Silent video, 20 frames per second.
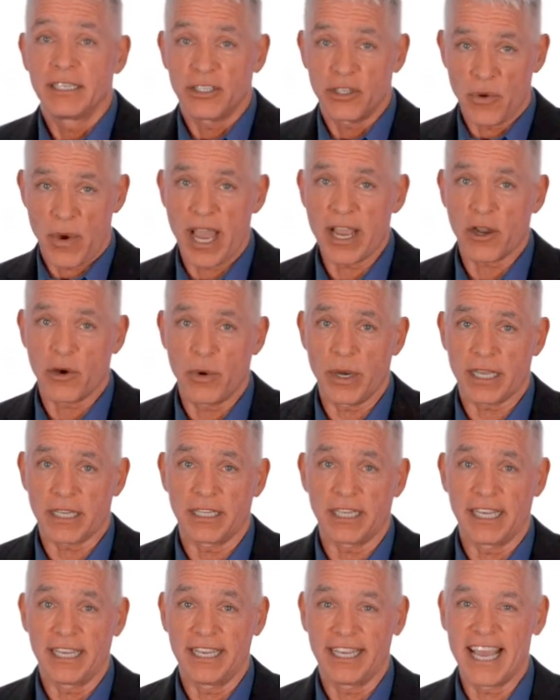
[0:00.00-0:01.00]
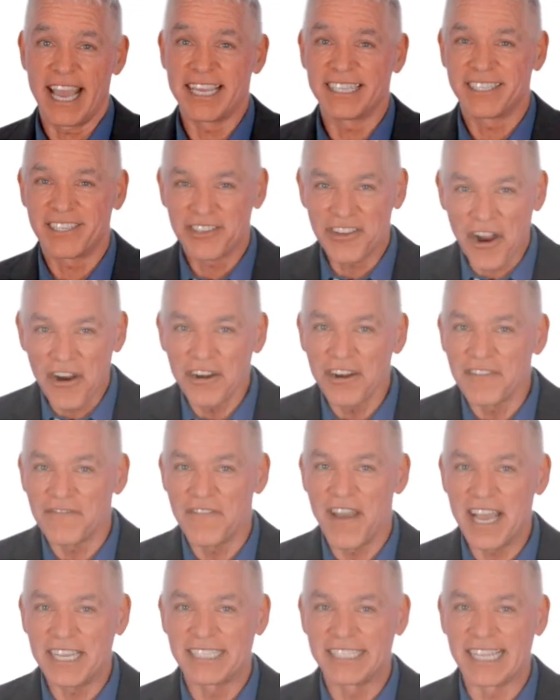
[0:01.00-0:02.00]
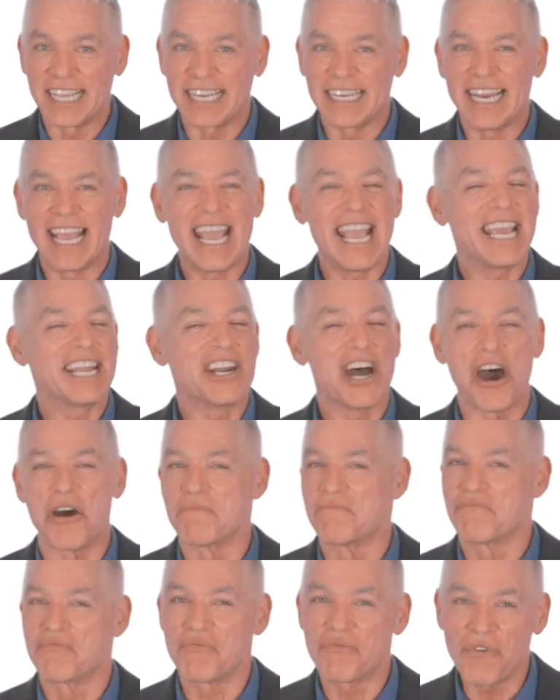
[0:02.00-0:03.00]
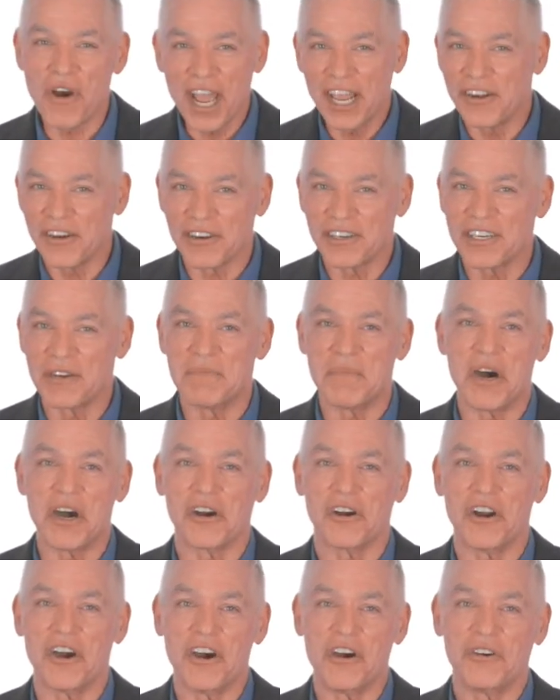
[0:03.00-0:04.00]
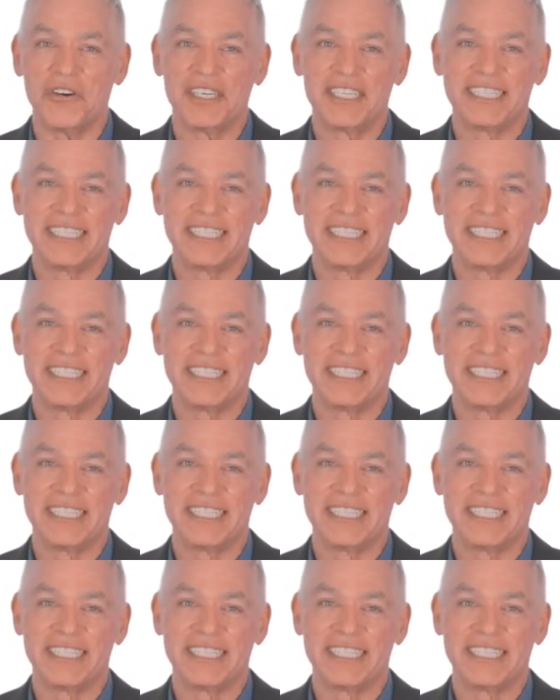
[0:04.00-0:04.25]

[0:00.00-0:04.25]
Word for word: so act quickly and start investing in a brighter tomorrow.